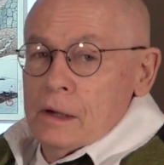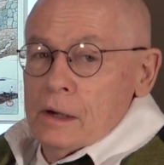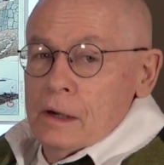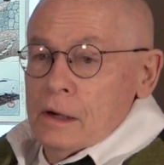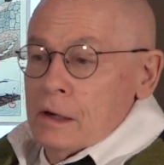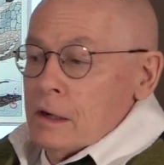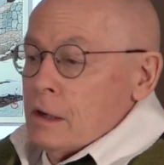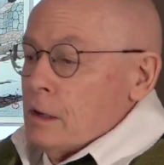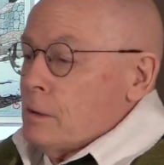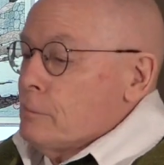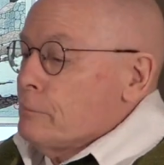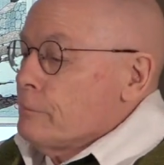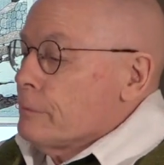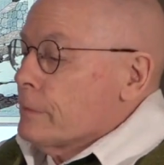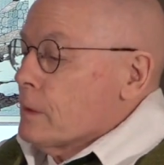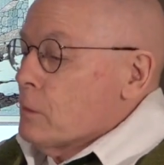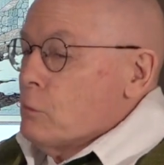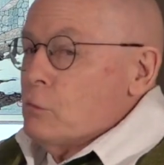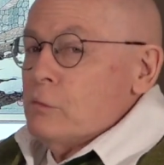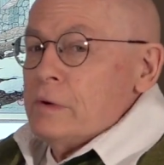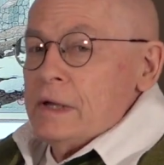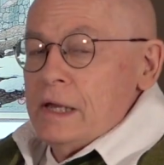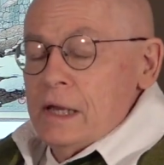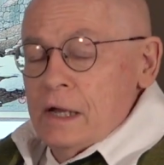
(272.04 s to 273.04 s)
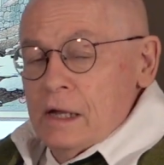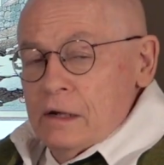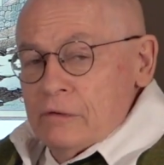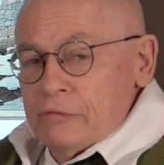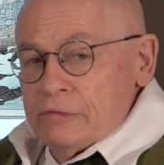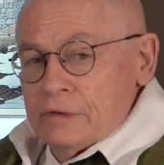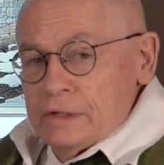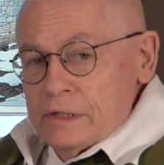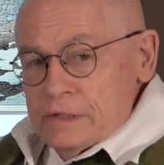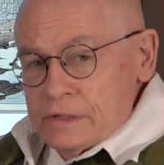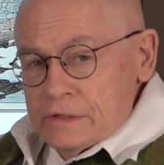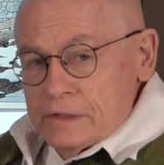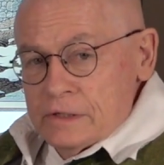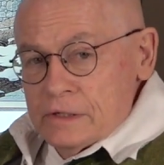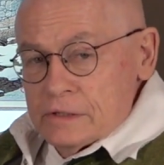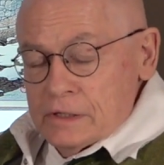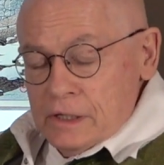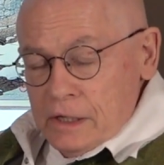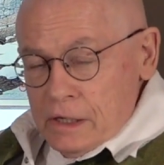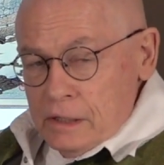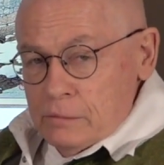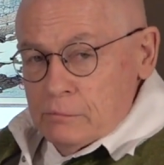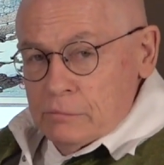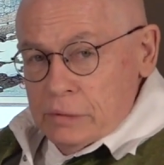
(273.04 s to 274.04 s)
Um, we have this
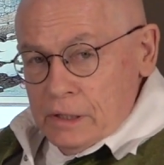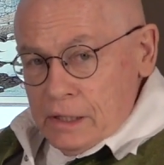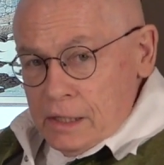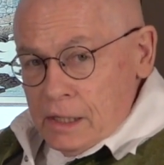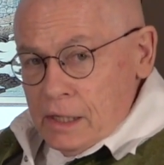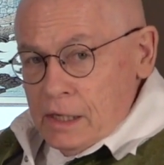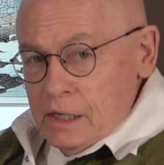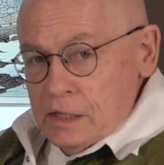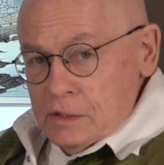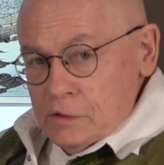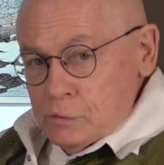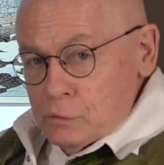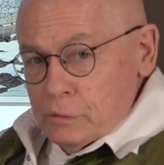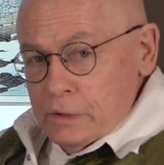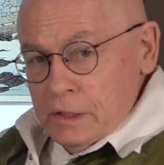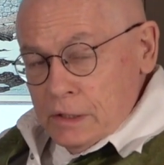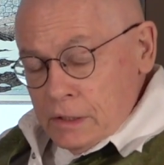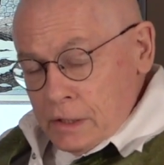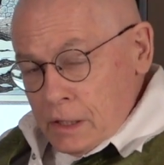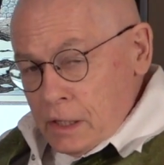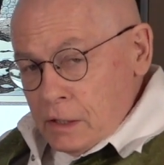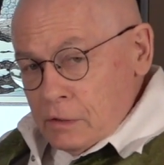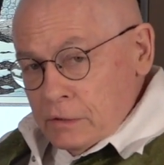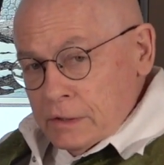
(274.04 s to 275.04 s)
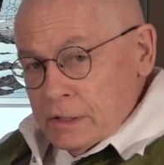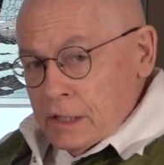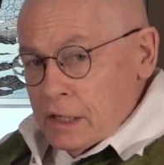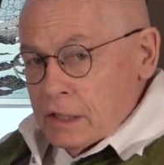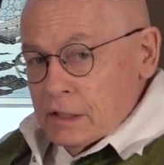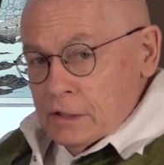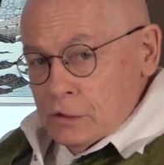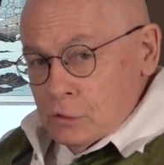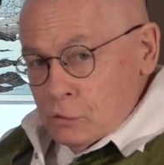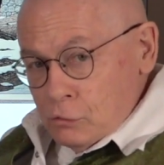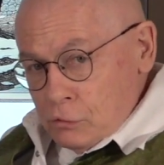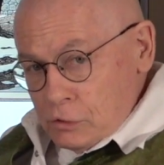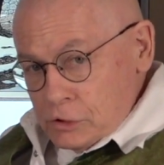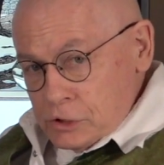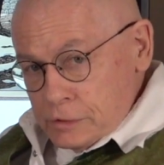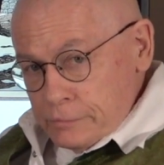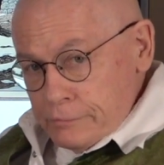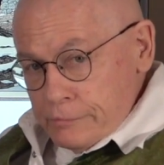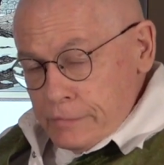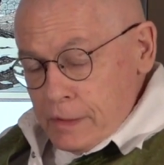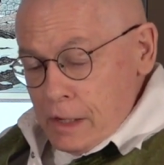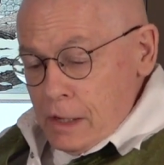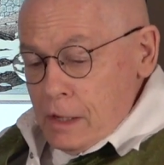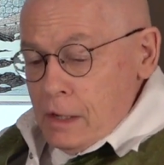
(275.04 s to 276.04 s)
design by Hasui in our current
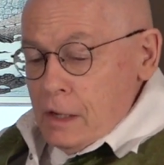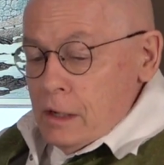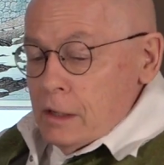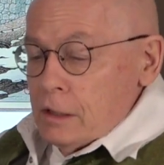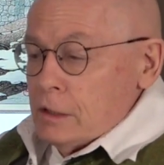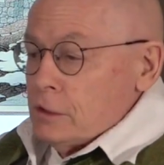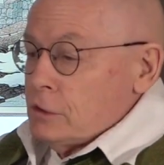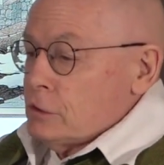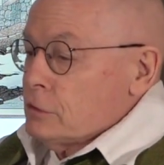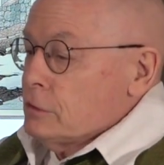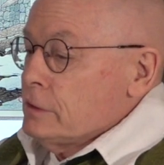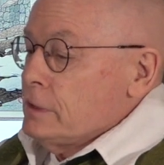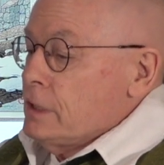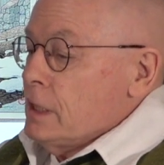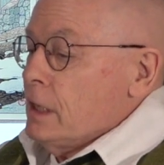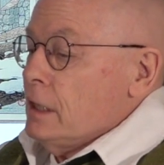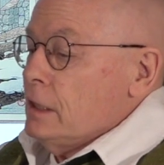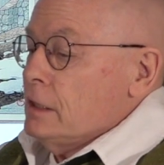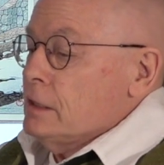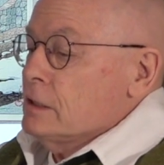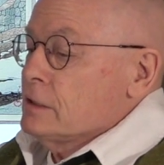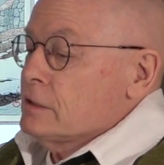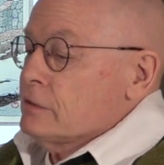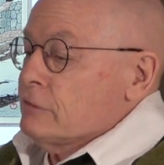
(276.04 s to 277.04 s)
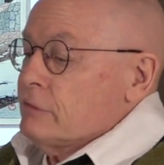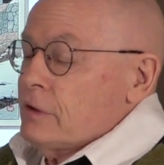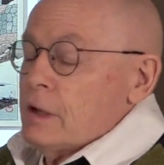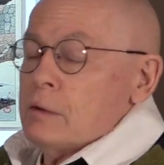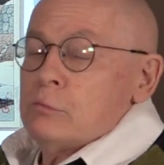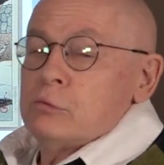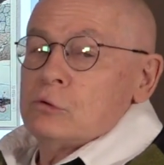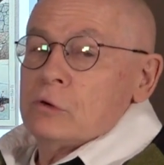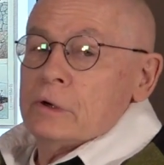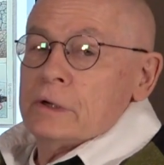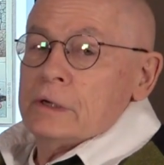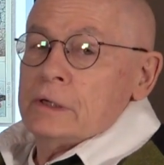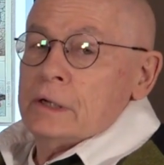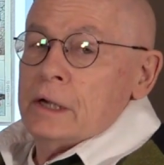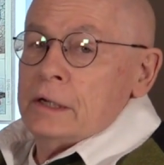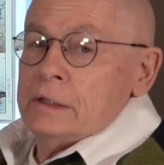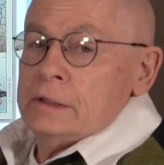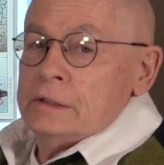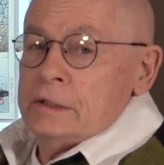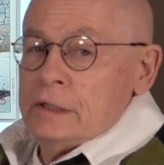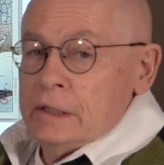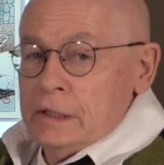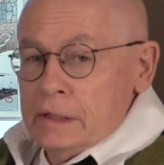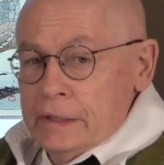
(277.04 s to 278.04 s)
auction. Today is February
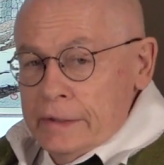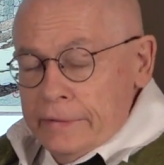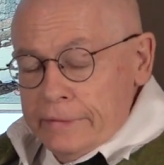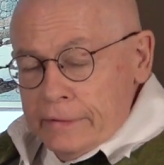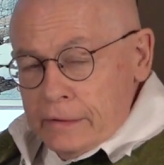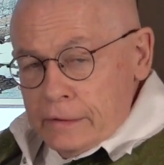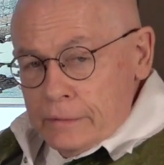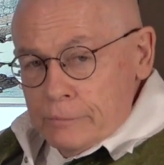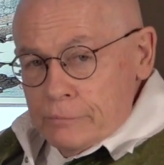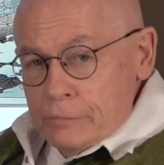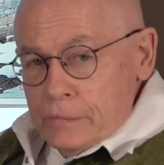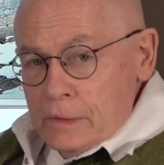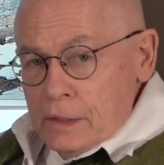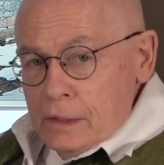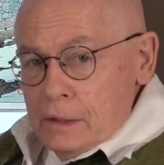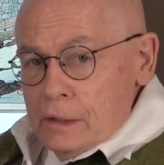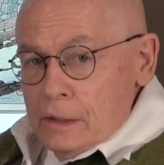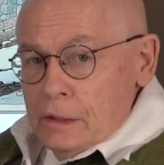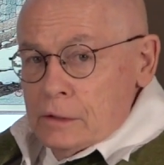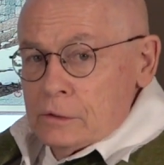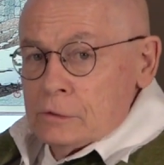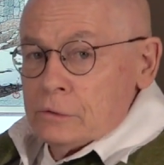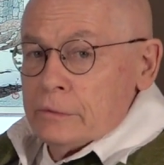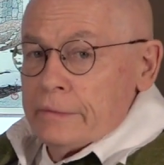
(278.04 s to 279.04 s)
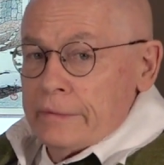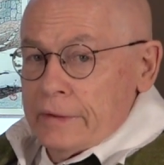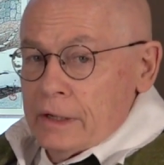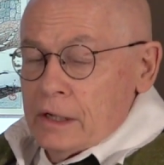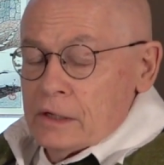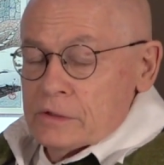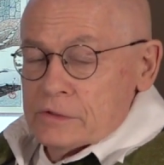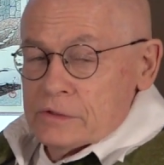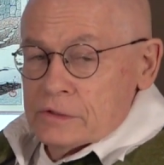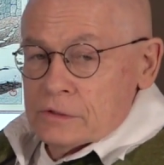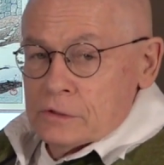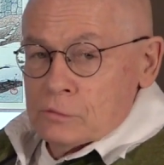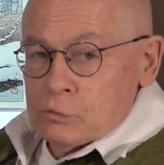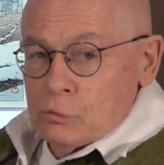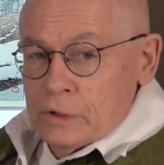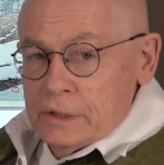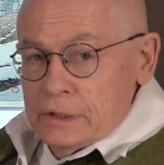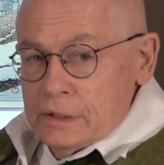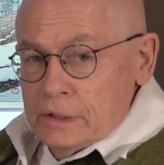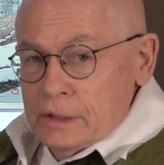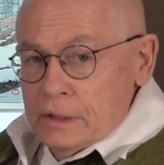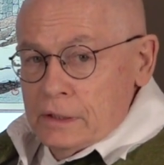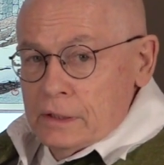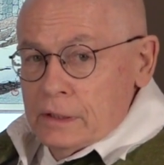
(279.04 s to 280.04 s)
19th,
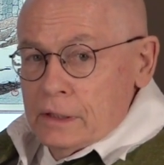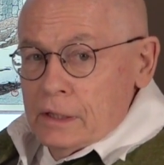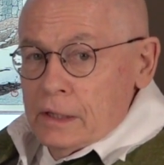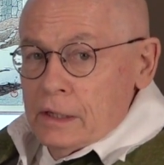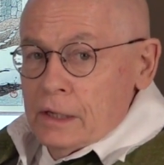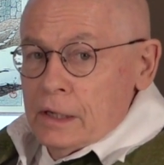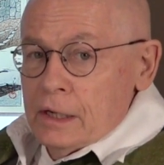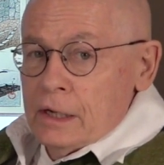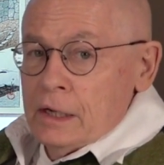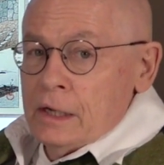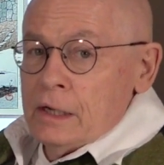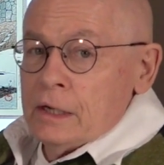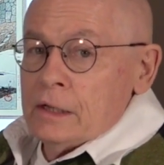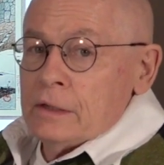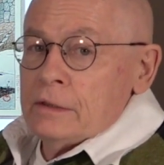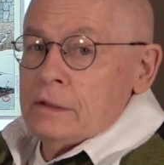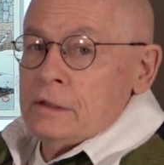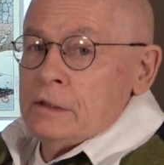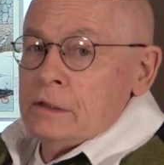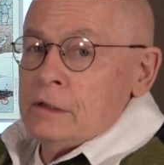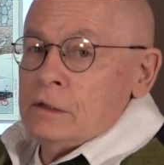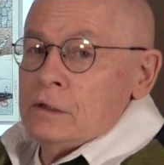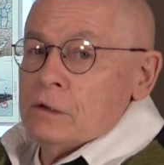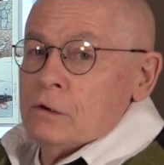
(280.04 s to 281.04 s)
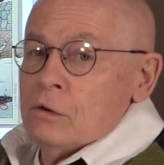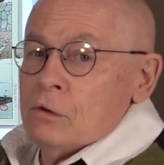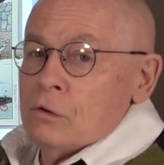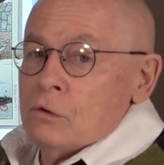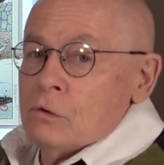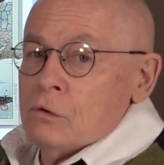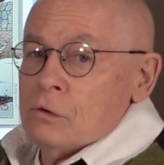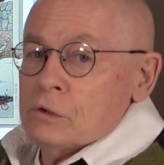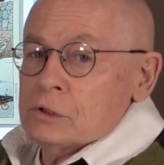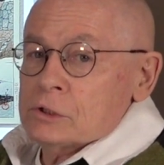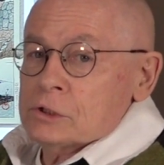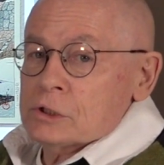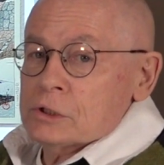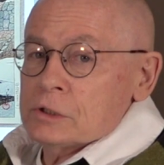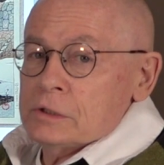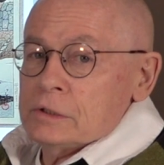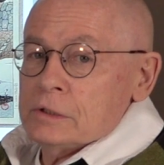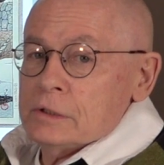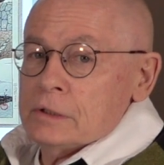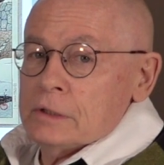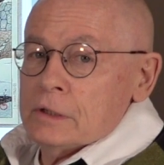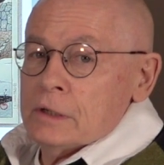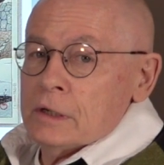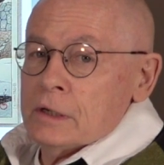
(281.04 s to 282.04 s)
2020, and the
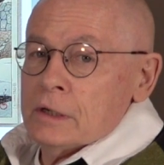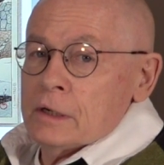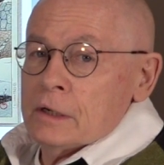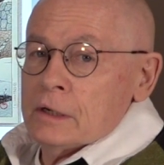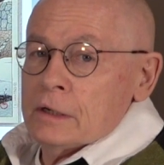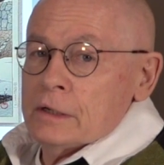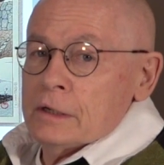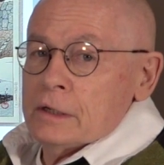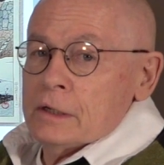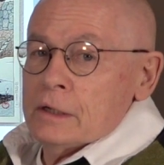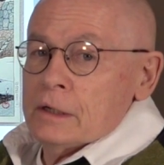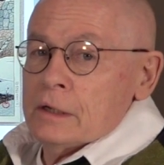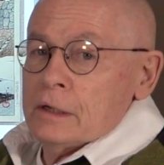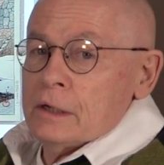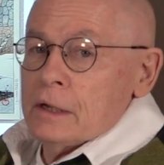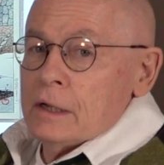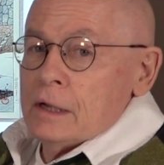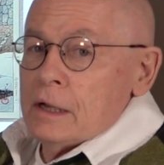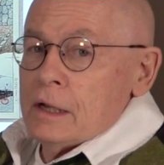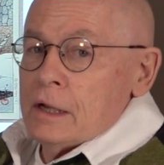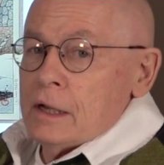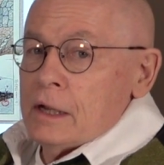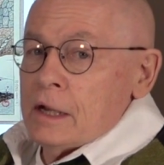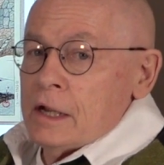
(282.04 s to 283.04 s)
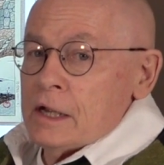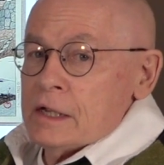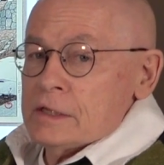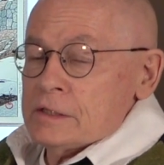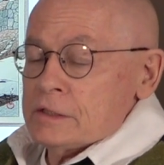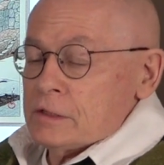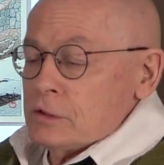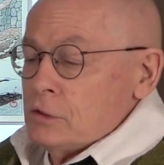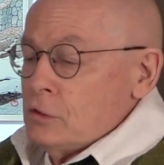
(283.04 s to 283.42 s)
auction uh, has